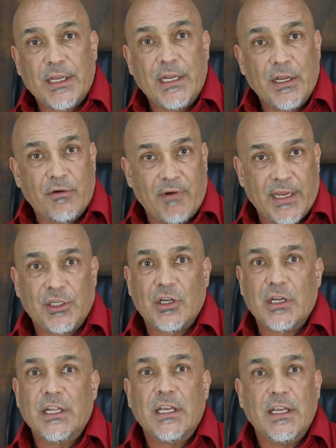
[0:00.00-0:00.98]
getting
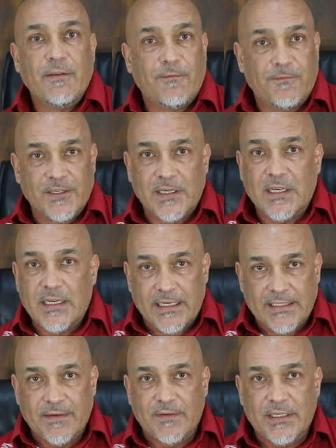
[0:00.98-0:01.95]
gradually physical
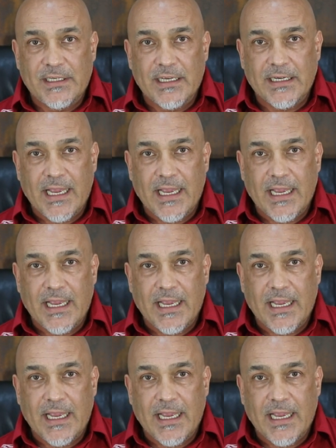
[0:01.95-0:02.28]
activity